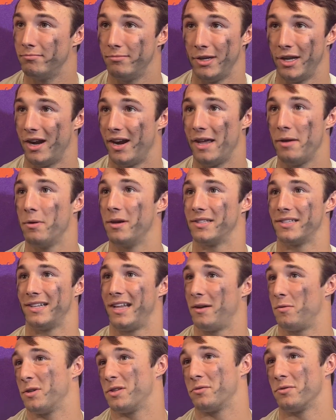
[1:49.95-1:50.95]
You know,
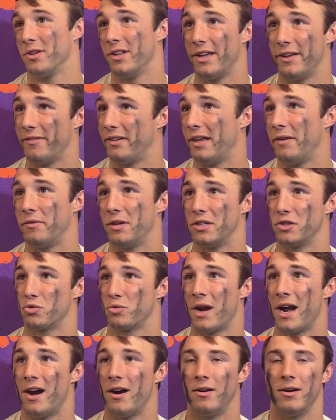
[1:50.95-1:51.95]
that wasn't really even his
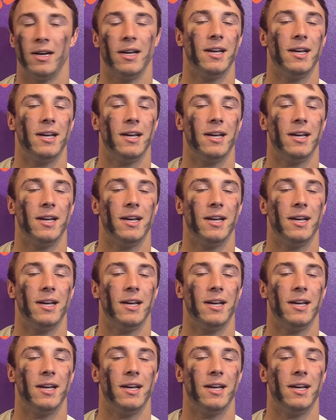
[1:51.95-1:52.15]
route.